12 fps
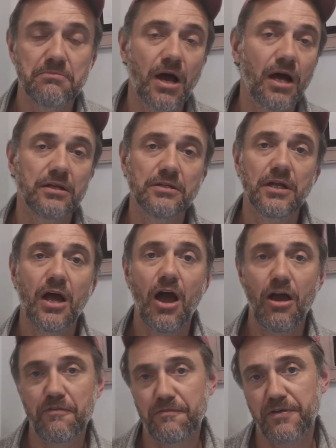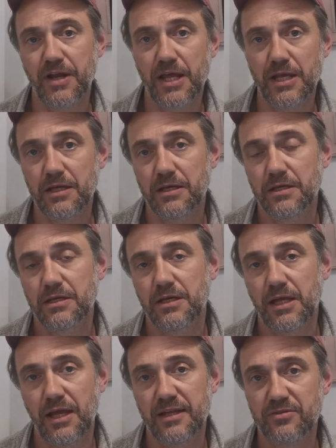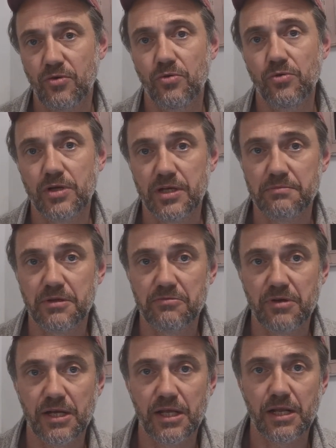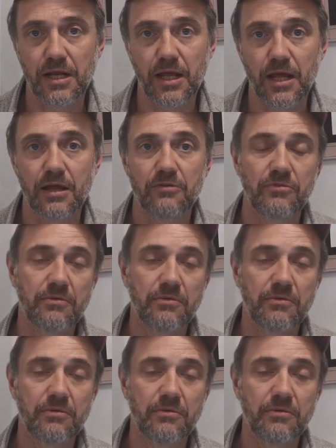But hopefully, it's all going to be really clear.